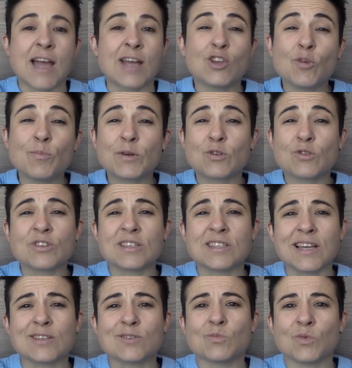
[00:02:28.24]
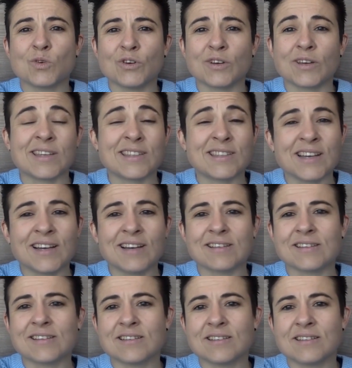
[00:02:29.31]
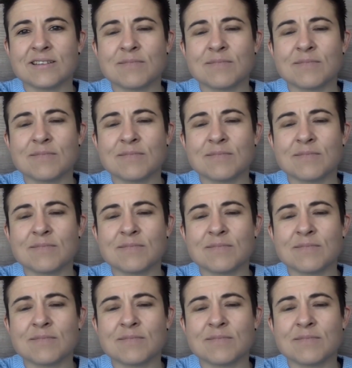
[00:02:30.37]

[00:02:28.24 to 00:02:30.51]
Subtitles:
And not because it doesn't work, it does,